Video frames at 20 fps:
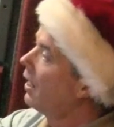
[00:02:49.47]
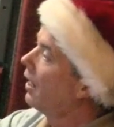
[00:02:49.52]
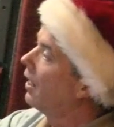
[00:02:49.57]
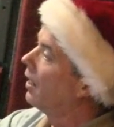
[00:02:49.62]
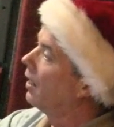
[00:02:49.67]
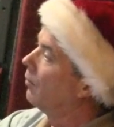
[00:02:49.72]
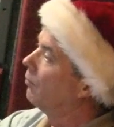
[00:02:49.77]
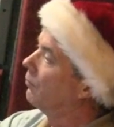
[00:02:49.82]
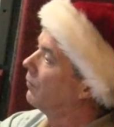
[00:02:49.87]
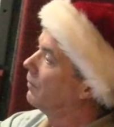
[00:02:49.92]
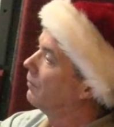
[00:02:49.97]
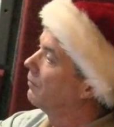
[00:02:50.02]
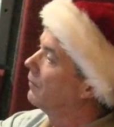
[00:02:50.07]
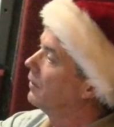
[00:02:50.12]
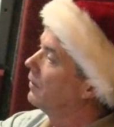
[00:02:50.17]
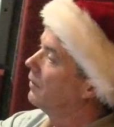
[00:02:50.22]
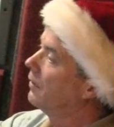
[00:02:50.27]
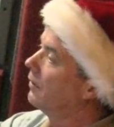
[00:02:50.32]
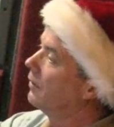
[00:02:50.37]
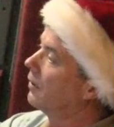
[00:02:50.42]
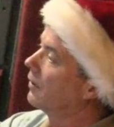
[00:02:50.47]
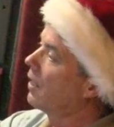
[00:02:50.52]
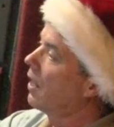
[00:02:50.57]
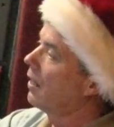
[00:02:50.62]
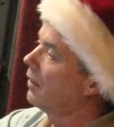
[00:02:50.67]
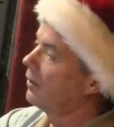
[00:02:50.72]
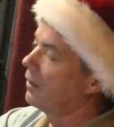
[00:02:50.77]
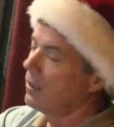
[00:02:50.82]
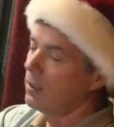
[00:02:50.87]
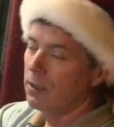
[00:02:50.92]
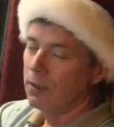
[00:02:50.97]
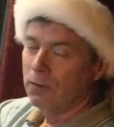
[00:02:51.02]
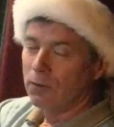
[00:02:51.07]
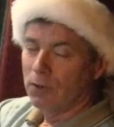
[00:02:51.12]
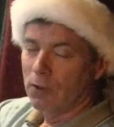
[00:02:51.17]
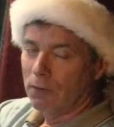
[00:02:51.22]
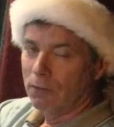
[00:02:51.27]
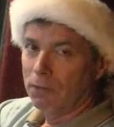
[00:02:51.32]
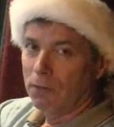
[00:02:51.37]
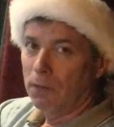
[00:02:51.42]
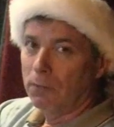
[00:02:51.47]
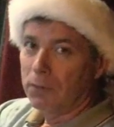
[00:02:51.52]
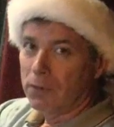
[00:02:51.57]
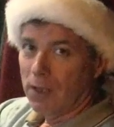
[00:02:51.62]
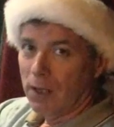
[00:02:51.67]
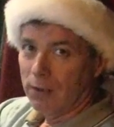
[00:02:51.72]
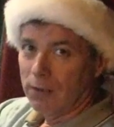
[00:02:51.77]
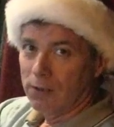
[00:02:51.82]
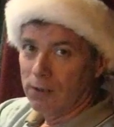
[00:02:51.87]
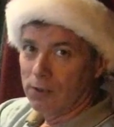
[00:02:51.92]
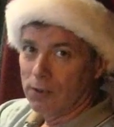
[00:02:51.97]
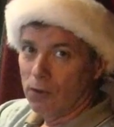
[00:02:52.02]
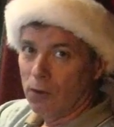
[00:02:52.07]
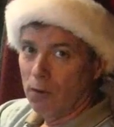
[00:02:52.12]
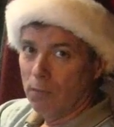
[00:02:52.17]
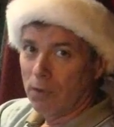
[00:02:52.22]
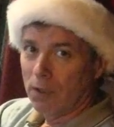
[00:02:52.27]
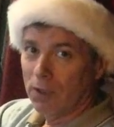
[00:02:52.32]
the kind they use on film sets and so on,